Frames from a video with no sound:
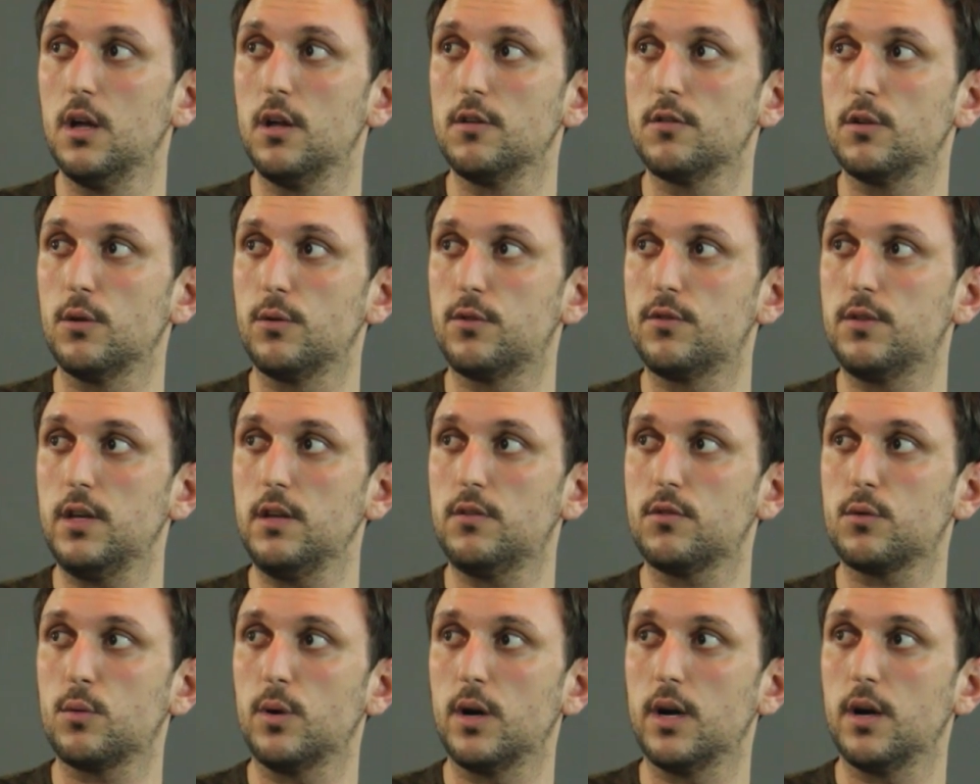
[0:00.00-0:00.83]
So C
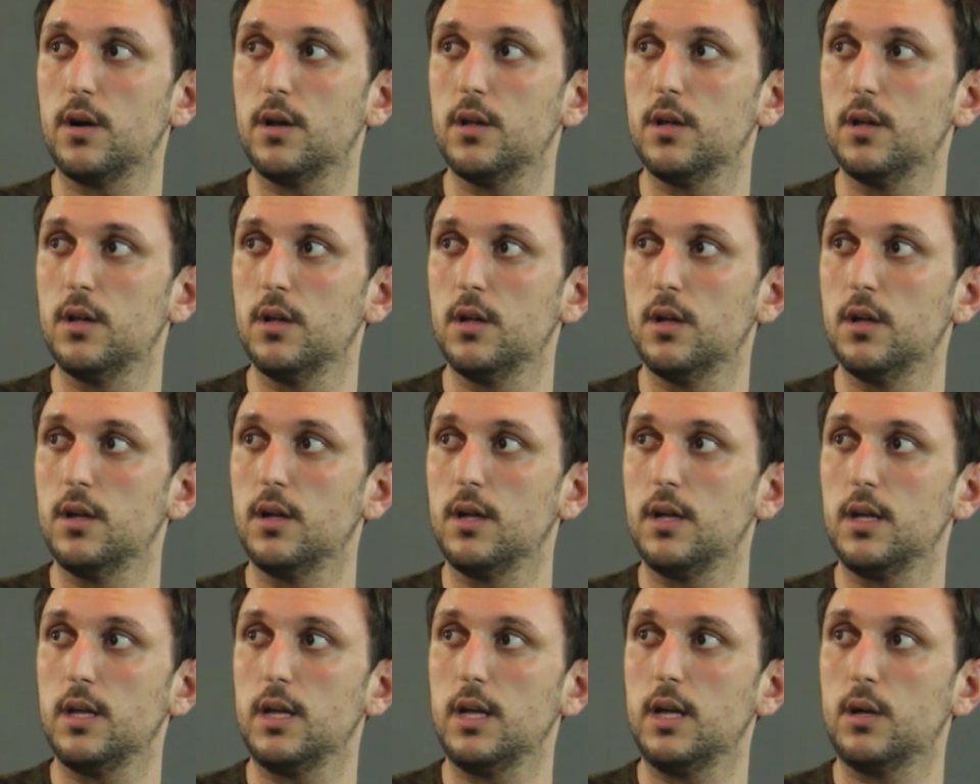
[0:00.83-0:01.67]
squared
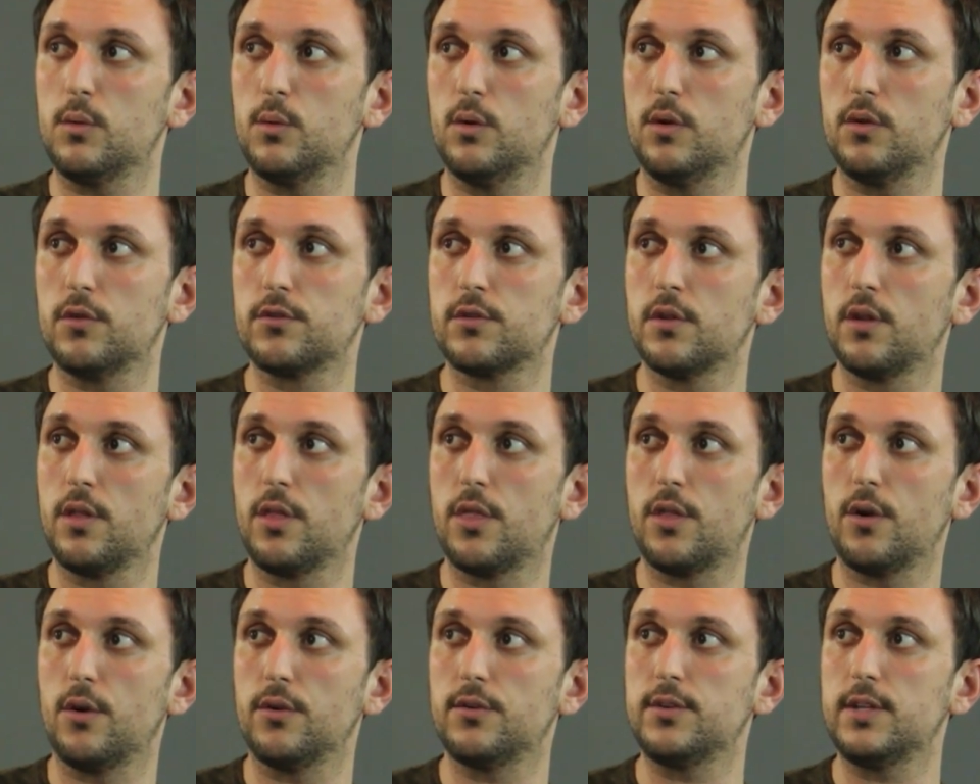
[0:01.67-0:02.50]
equals
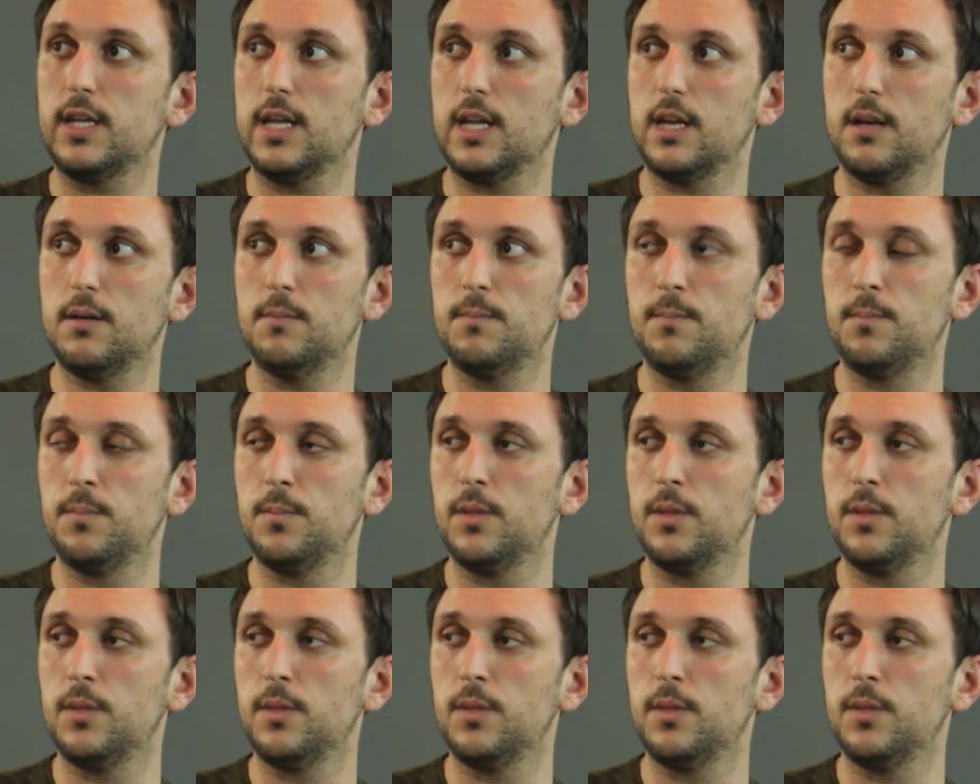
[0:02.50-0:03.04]
thirteen.